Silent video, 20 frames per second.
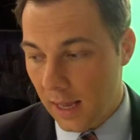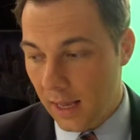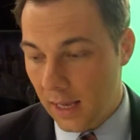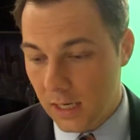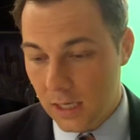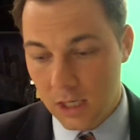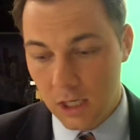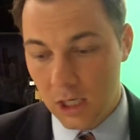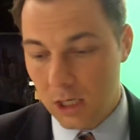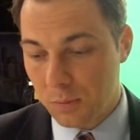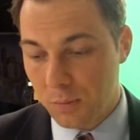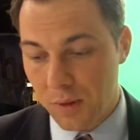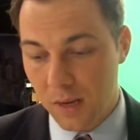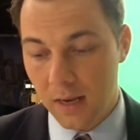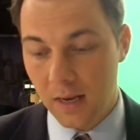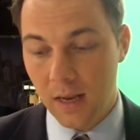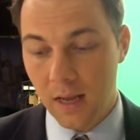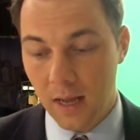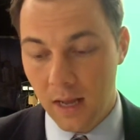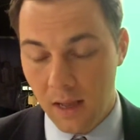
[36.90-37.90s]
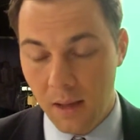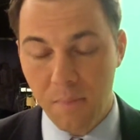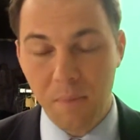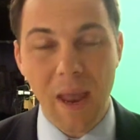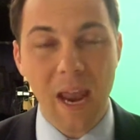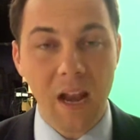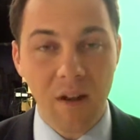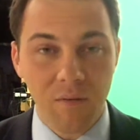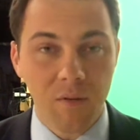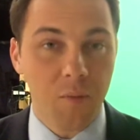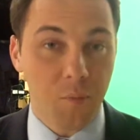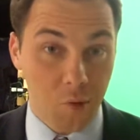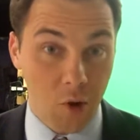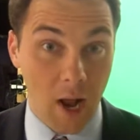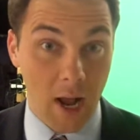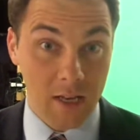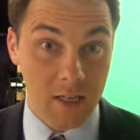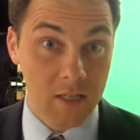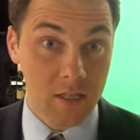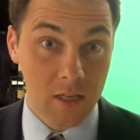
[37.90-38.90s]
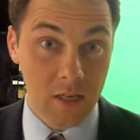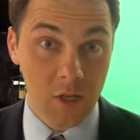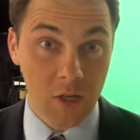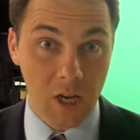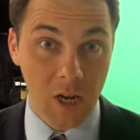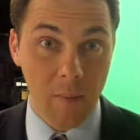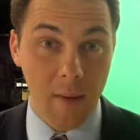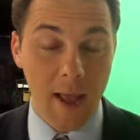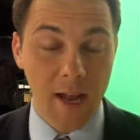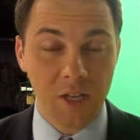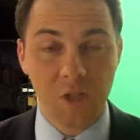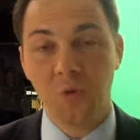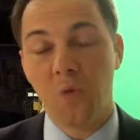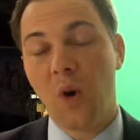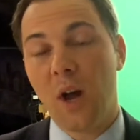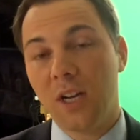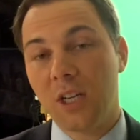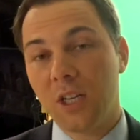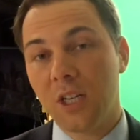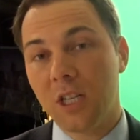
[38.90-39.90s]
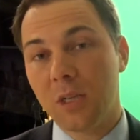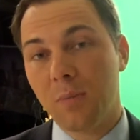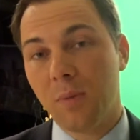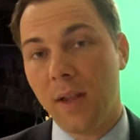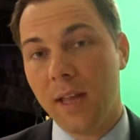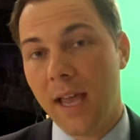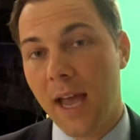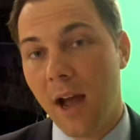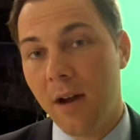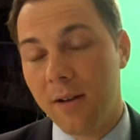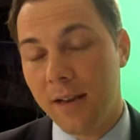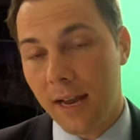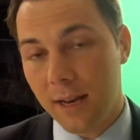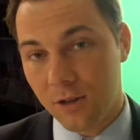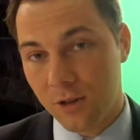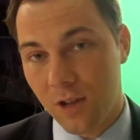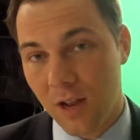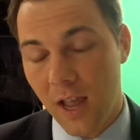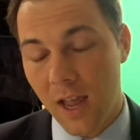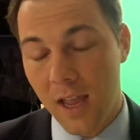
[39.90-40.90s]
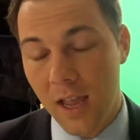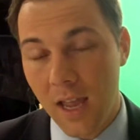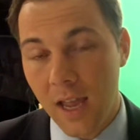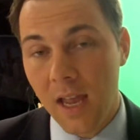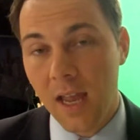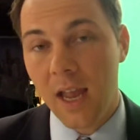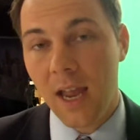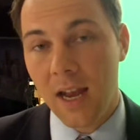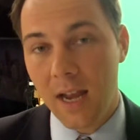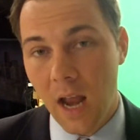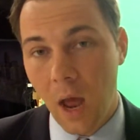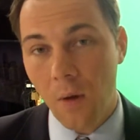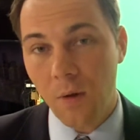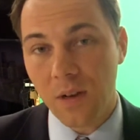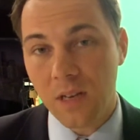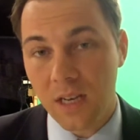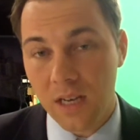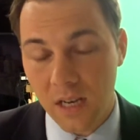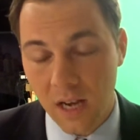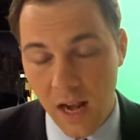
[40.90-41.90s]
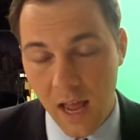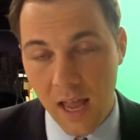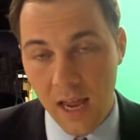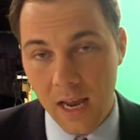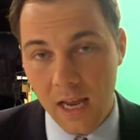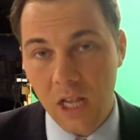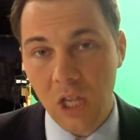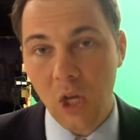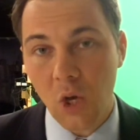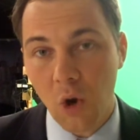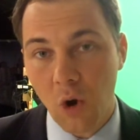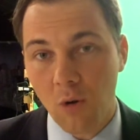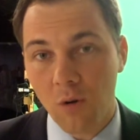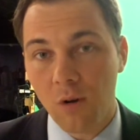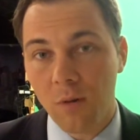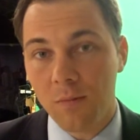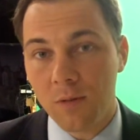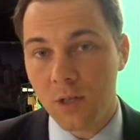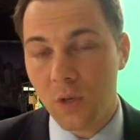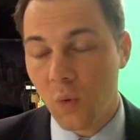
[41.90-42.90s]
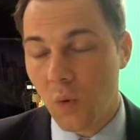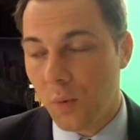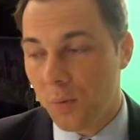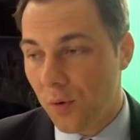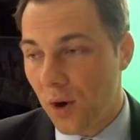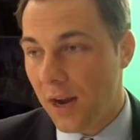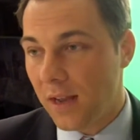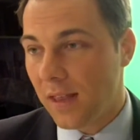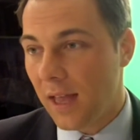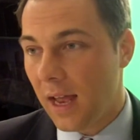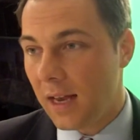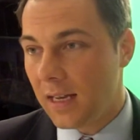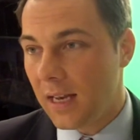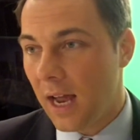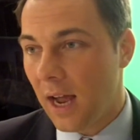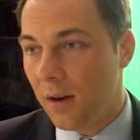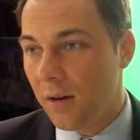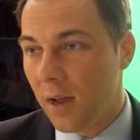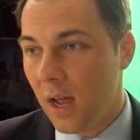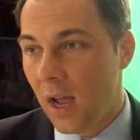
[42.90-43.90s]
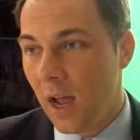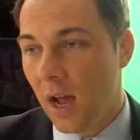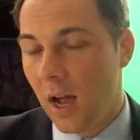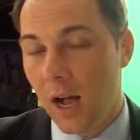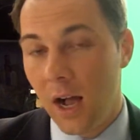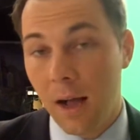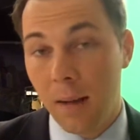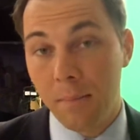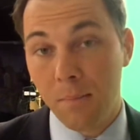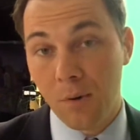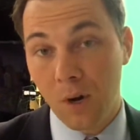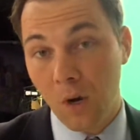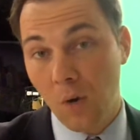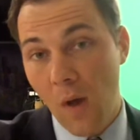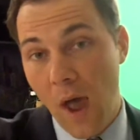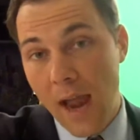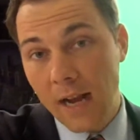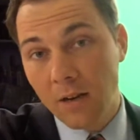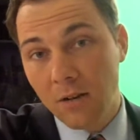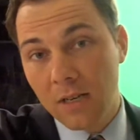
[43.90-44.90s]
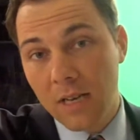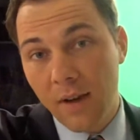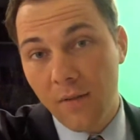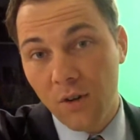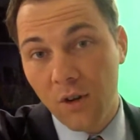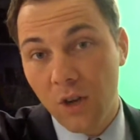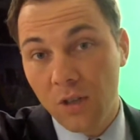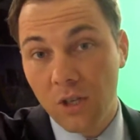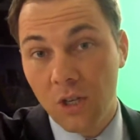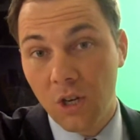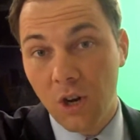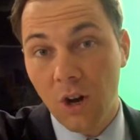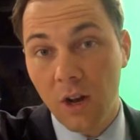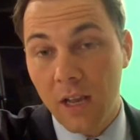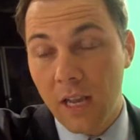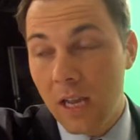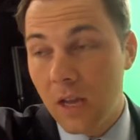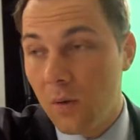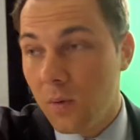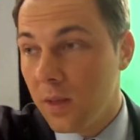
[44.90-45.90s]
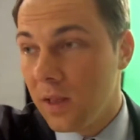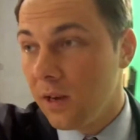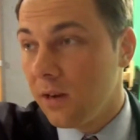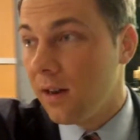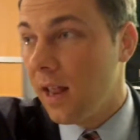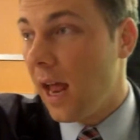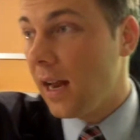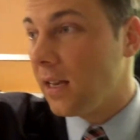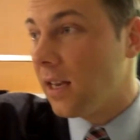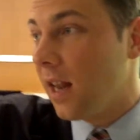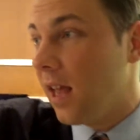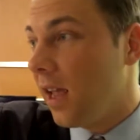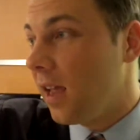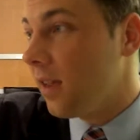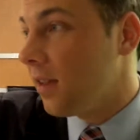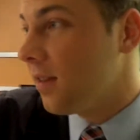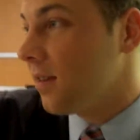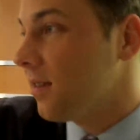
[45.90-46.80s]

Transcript: it's just been a painful process, as you can imagine, watching this play out yesterday and now into today in the courtroom. So we'll break that down. Brooke Wagner's never cooked a turkey. We learned that today.